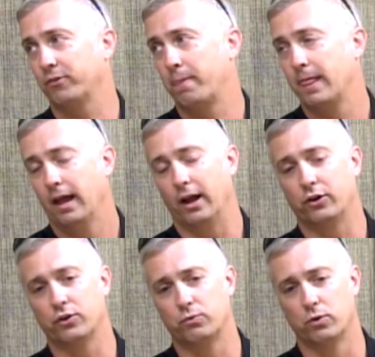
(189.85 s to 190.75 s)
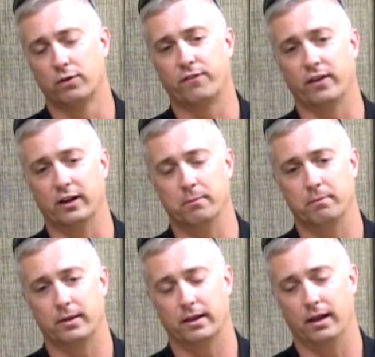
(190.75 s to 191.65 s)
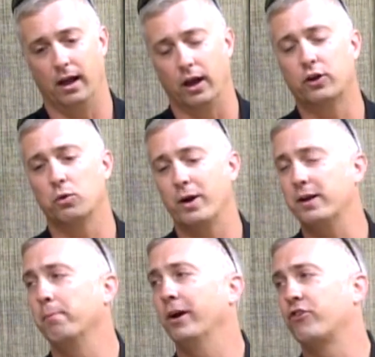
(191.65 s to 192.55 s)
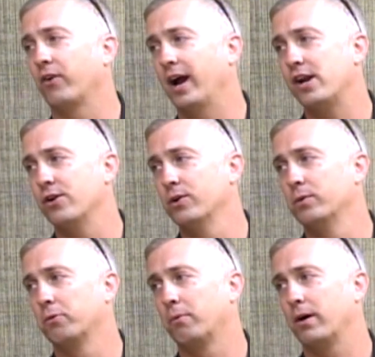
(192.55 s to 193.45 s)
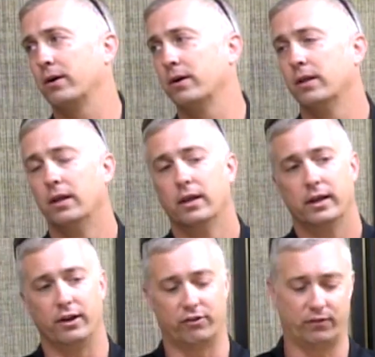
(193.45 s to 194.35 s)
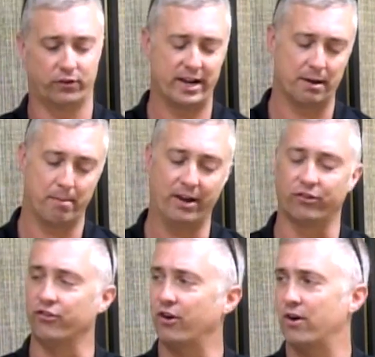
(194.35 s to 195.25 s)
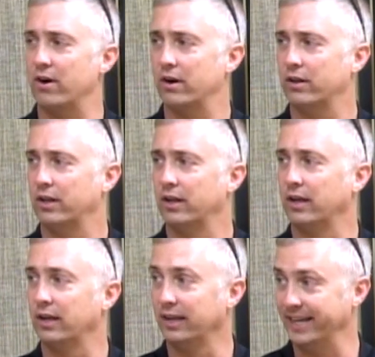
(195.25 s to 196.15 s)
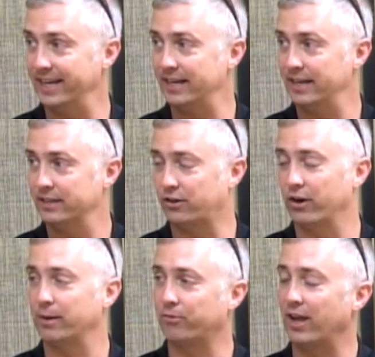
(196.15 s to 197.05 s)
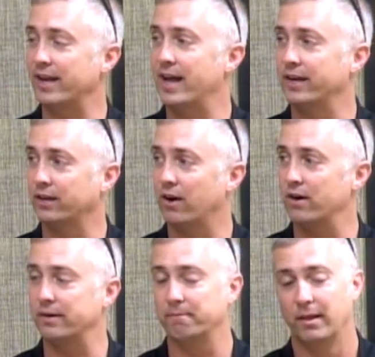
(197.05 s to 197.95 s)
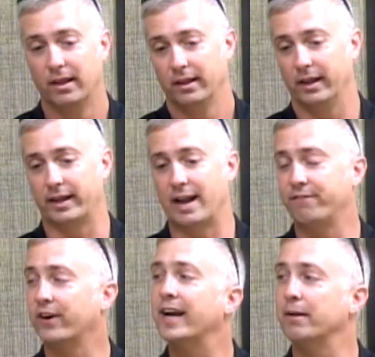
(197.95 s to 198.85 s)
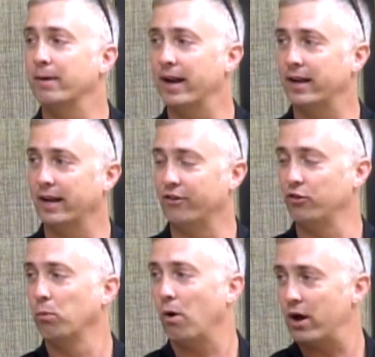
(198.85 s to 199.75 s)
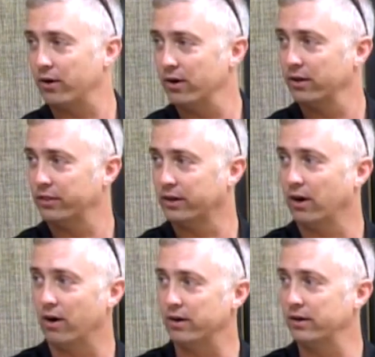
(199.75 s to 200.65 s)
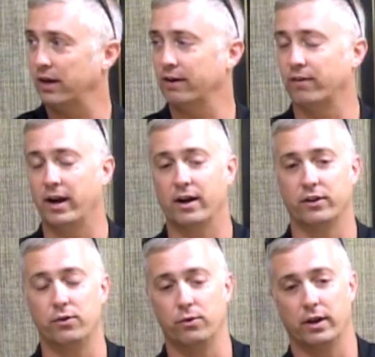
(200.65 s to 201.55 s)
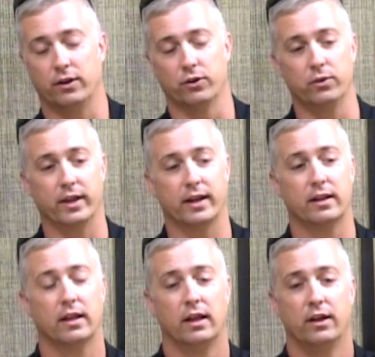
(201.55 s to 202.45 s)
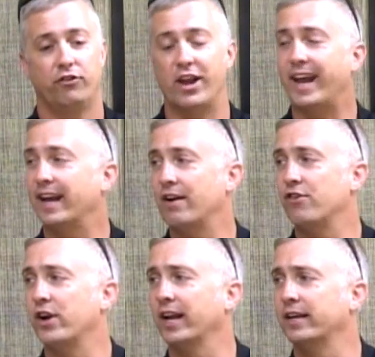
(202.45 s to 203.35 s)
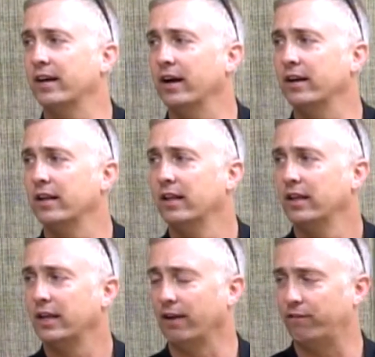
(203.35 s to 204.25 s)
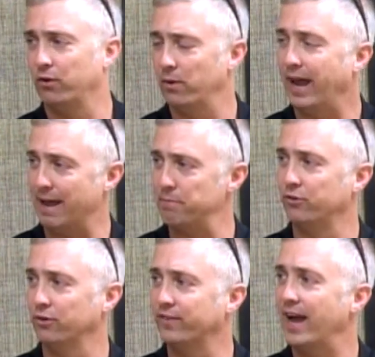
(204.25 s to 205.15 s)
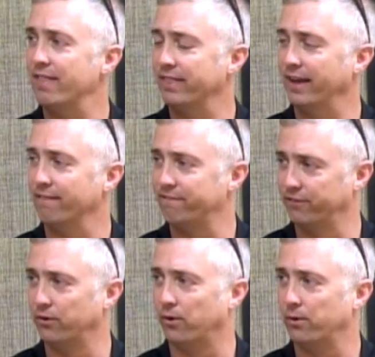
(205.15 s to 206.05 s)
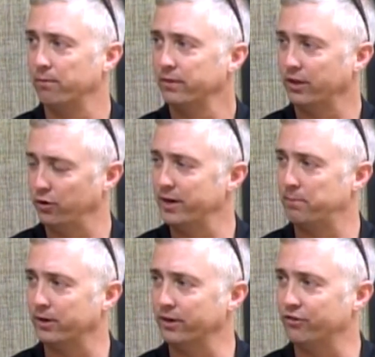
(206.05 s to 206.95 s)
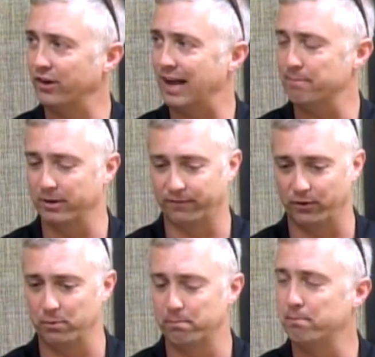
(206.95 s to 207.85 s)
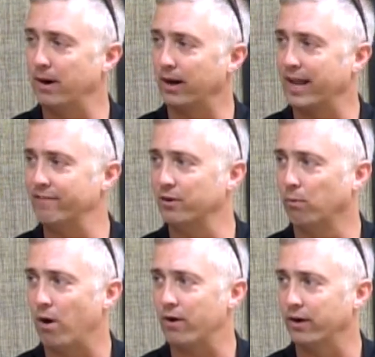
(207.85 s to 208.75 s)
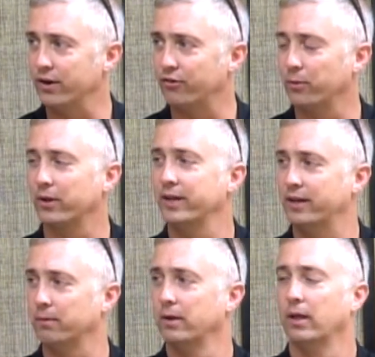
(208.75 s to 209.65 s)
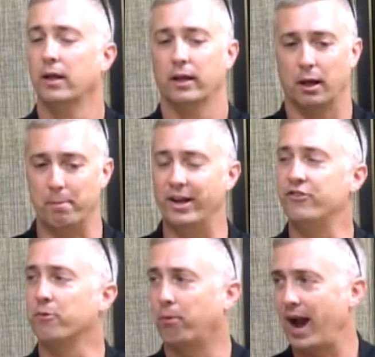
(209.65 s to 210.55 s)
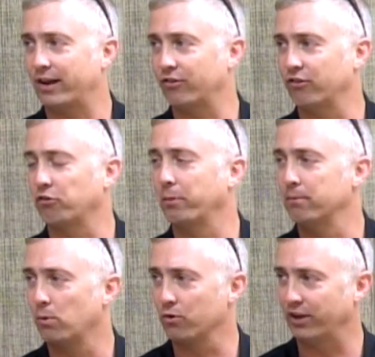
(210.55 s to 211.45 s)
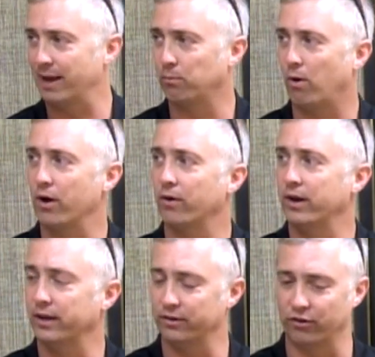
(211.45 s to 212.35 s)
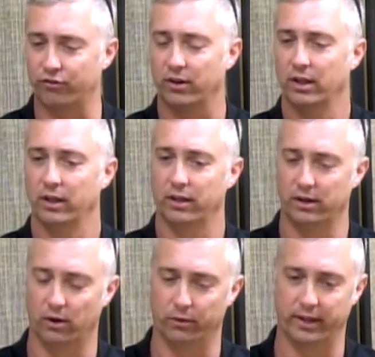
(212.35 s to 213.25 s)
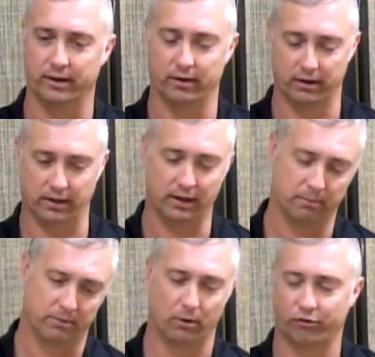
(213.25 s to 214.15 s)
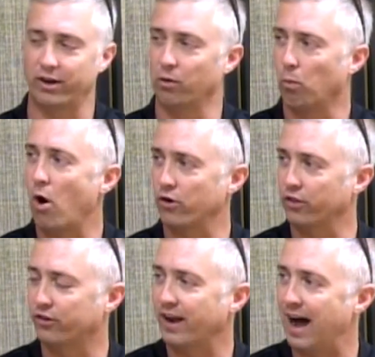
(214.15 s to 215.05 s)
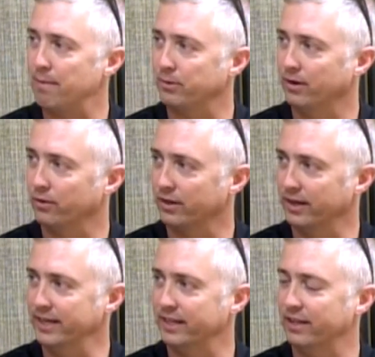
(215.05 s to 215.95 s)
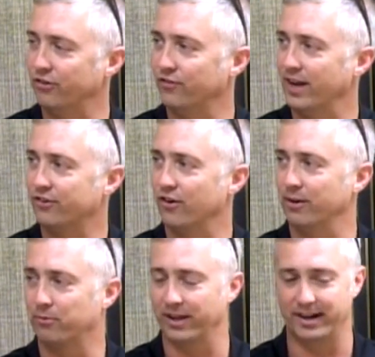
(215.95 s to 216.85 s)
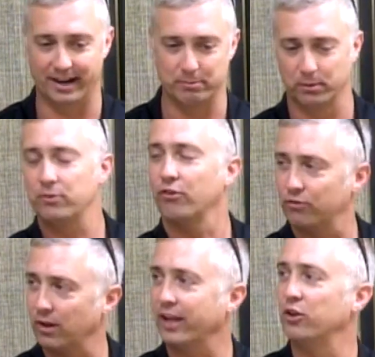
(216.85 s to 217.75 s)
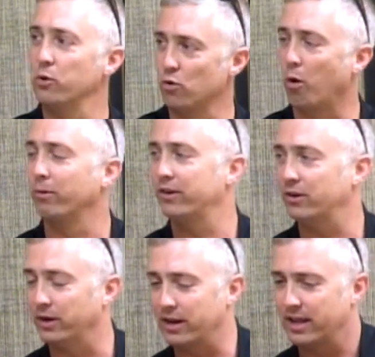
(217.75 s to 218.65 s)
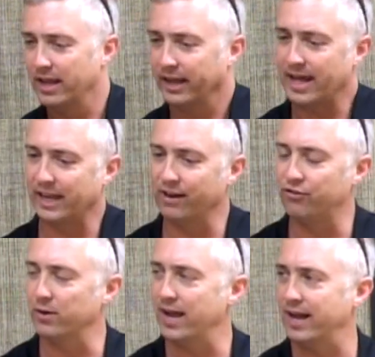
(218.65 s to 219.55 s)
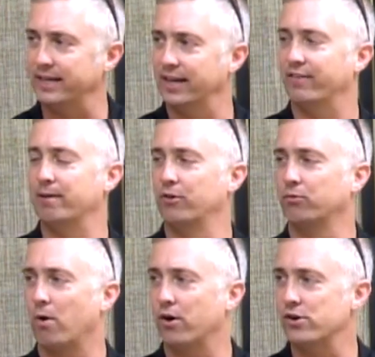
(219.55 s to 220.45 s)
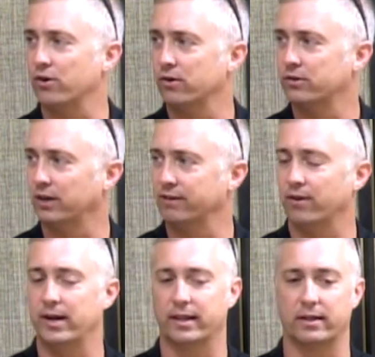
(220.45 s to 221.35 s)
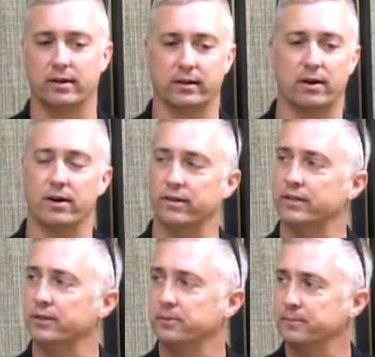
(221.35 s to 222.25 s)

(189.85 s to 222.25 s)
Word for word: Mm-hmm. A good rule of thumb, a good way to measure how you're doing with water is if you take a mason jar lid, turn it upside down in the garden, and kind of forget about it. And as you water the garden, ever how you do that, check it after you get done. Mm-hmm. If you happen to have gotten that full, then you did a pretty good job. But if you barely have any water in it, you really need to amend your practice and spend more time watering and just yeah. you know then don't stand there and water the top, you know, the lid that you've yeah. got turned upside down, but just like you would normally do. And it kind of gives you an idea of how much water you're yeah. delivering out there in the garden too.